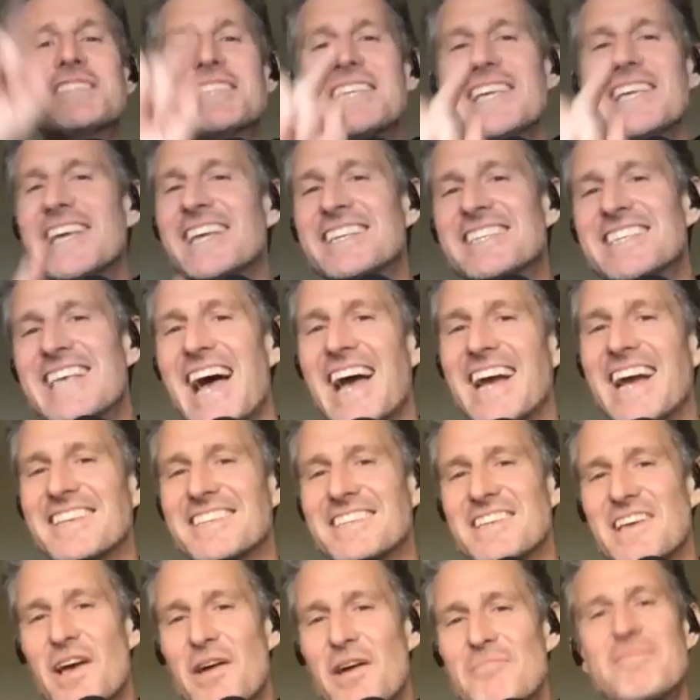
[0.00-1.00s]
the
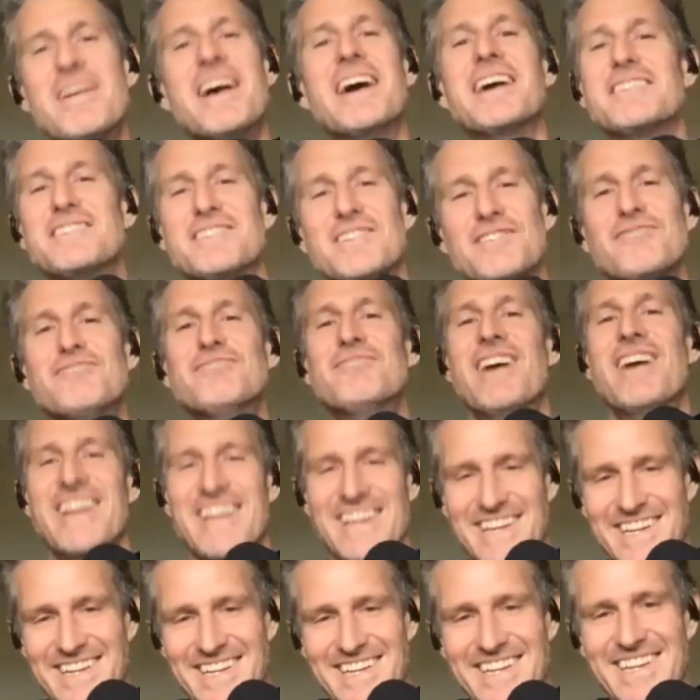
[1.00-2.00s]
exact amount of money.